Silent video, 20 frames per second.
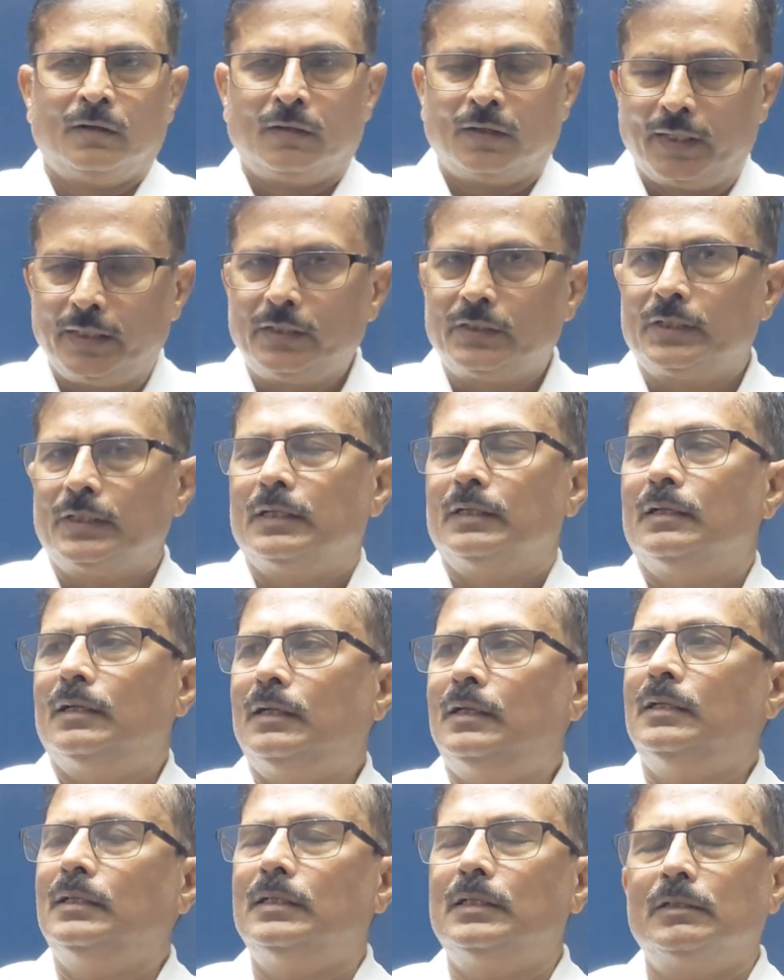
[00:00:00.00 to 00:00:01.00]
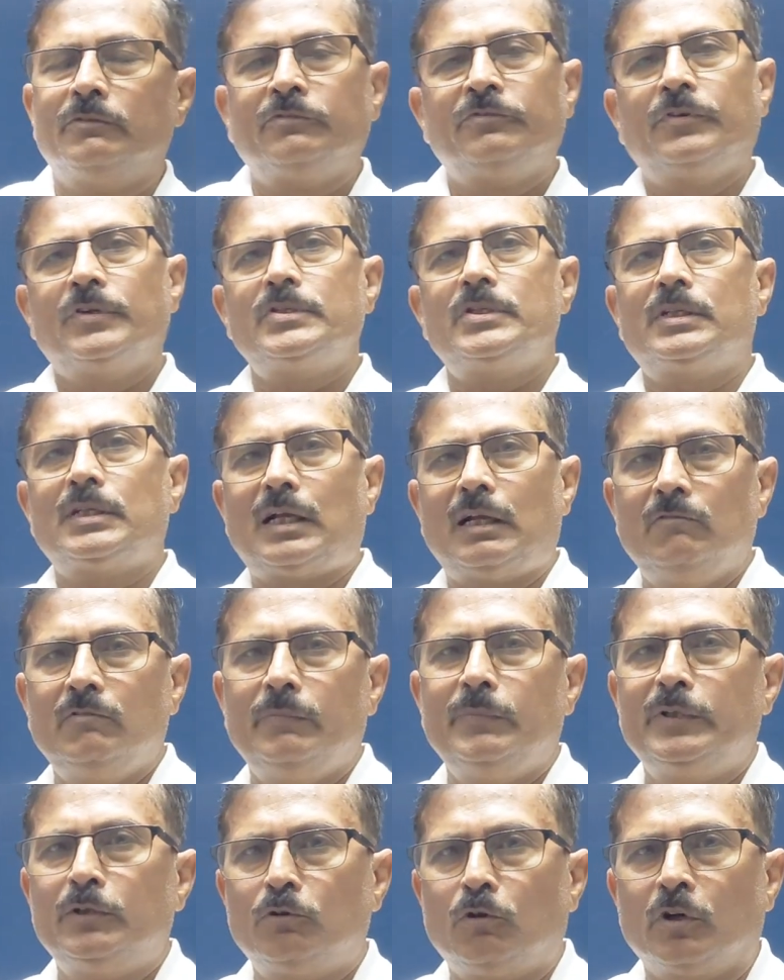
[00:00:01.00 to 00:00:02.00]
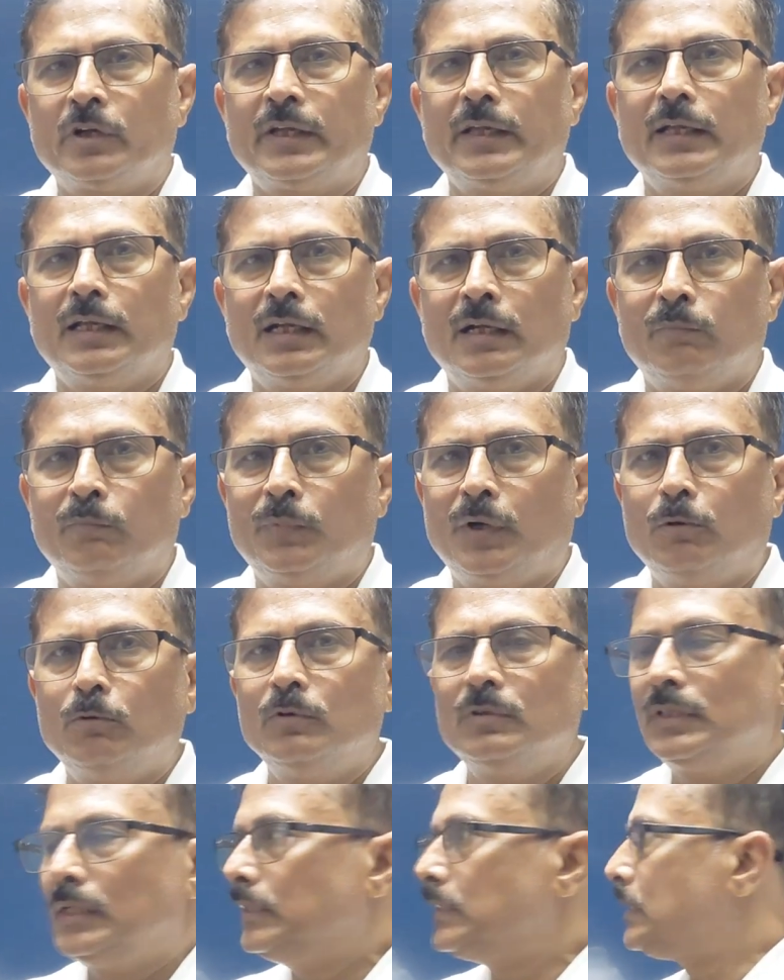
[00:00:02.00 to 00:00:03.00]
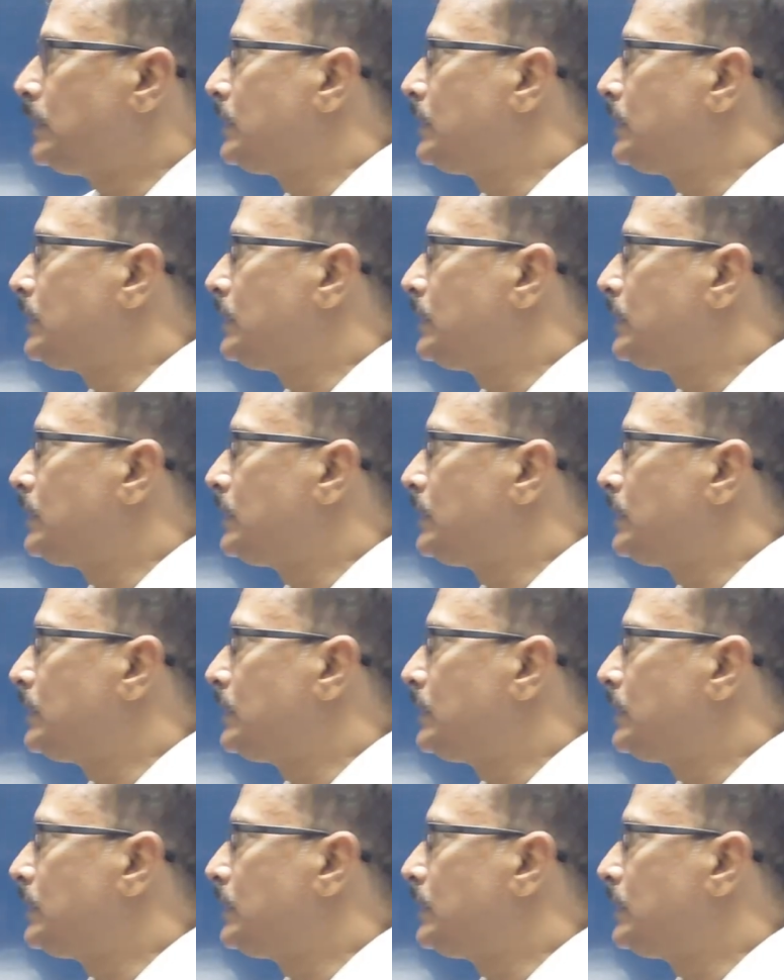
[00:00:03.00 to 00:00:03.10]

Right? First I will be talking about the